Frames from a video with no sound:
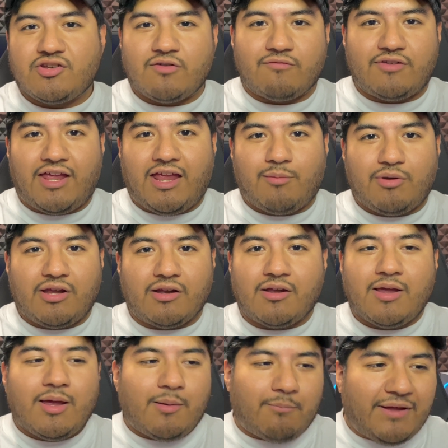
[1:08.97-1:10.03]
of gaming
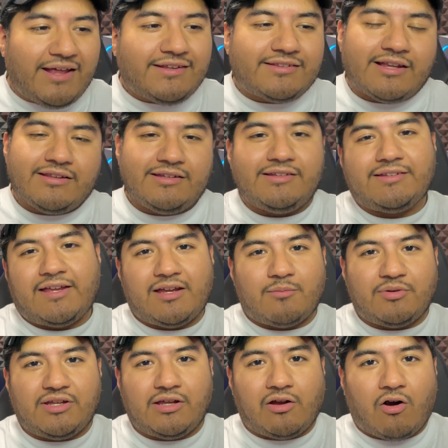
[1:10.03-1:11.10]
based on these
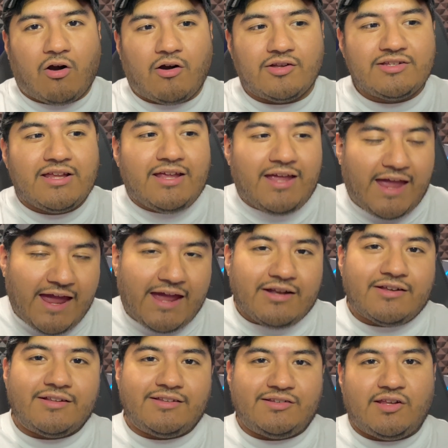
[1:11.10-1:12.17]
AMD cards and
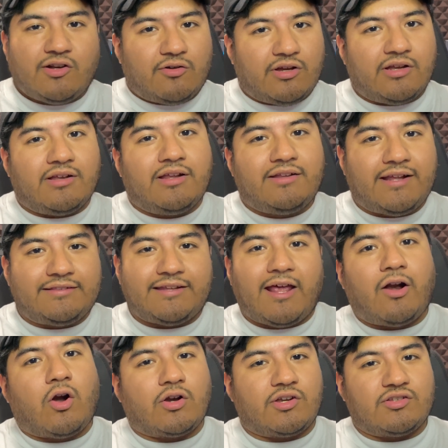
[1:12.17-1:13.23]
considering that that
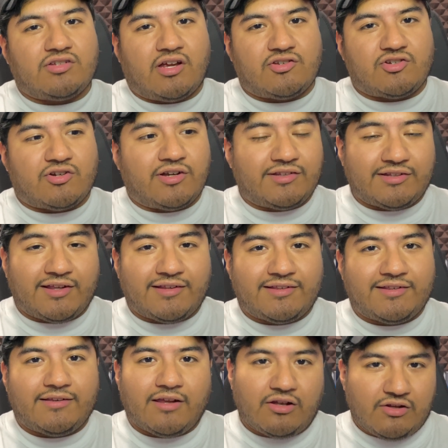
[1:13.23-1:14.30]
architecture
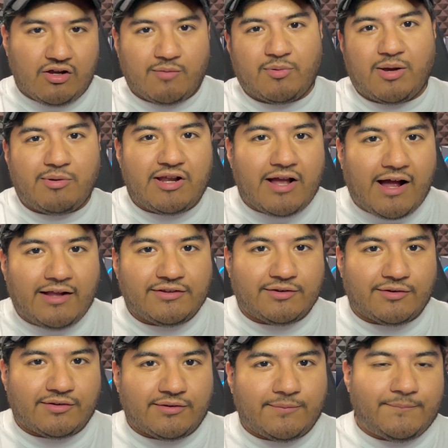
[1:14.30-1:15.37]
exists in the upcoming
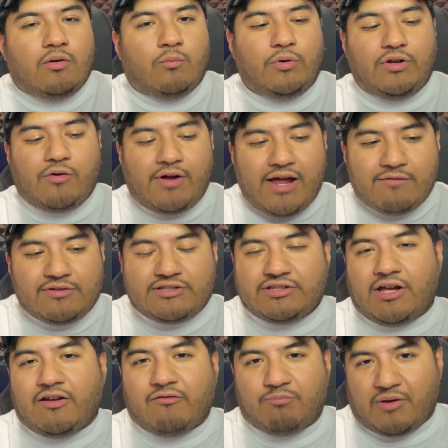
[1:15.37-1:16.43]
consoles. We don't have a
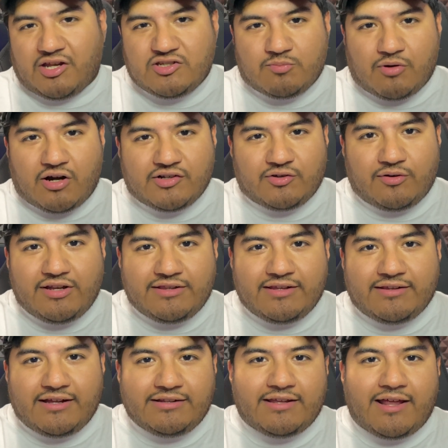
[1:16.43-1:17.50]
ton of benchmarks or anything
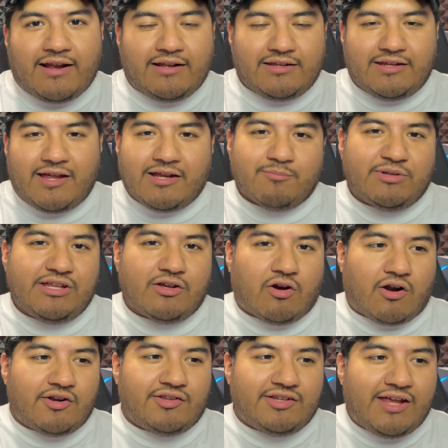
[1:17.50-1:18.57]
like that on the AMD
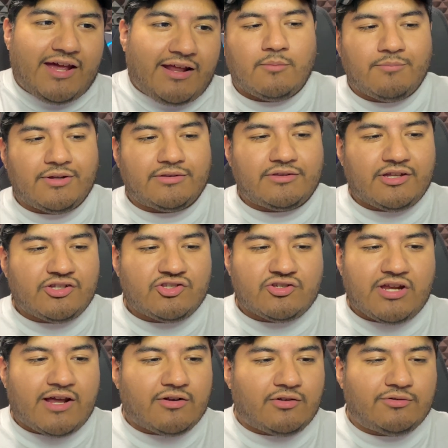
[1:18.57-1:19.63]
cards yet, but this
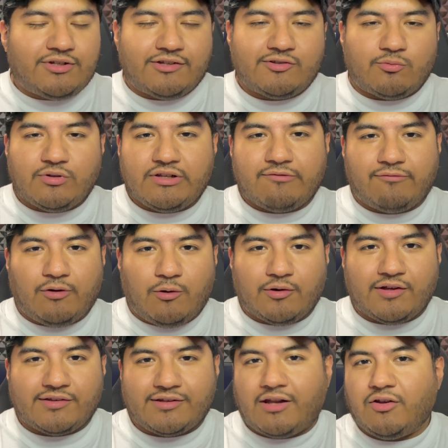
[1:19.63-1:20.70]
channel doesn't really
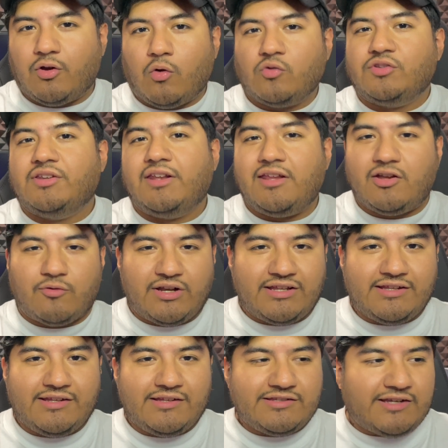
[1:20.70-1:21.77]
focus on those nitty-gritty
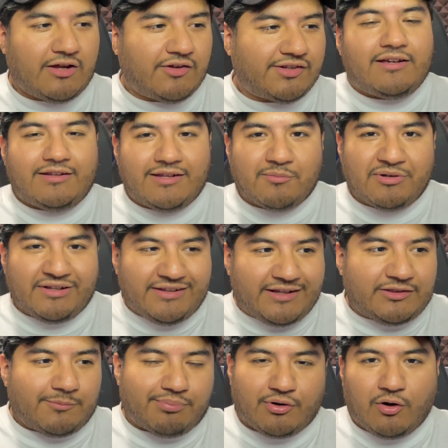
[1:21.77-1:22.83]
details. I think I'm going to let
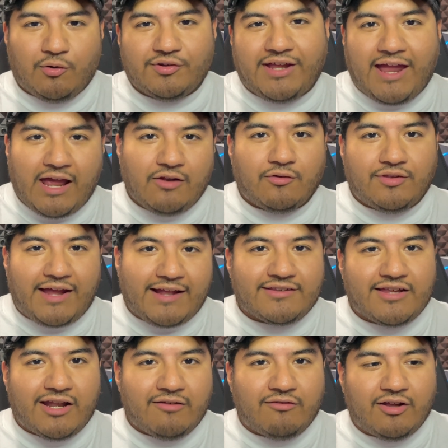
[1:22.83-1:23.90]
the pros handle that
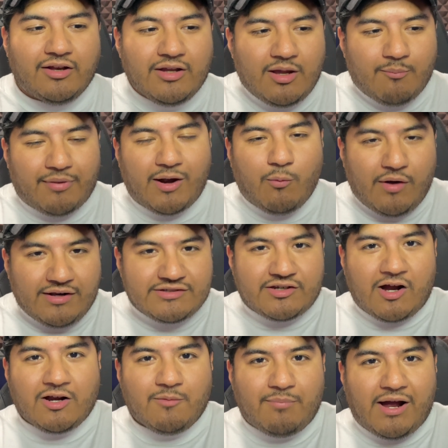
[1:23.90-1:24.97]
side of it, but I want to
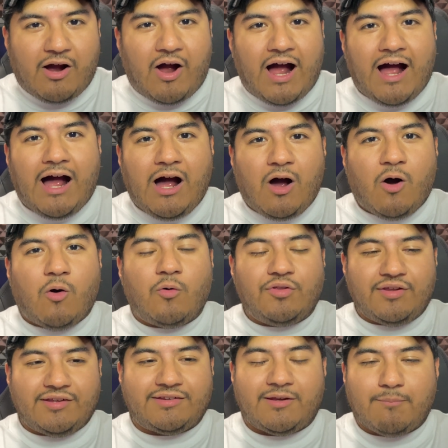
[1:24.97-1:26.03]
talk about how
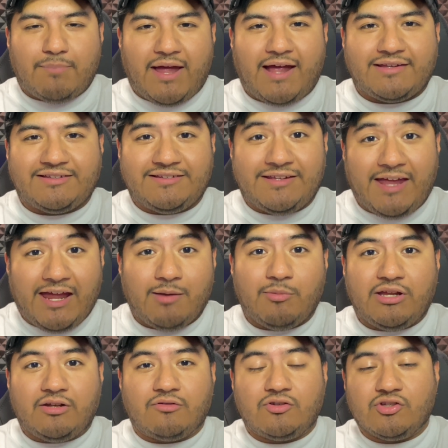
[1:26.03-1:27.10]
this impacts
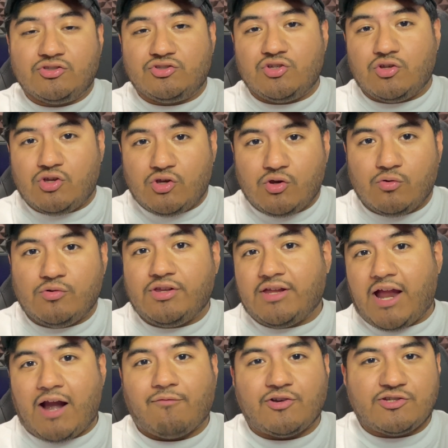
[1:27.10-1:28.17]
gaming to you, the average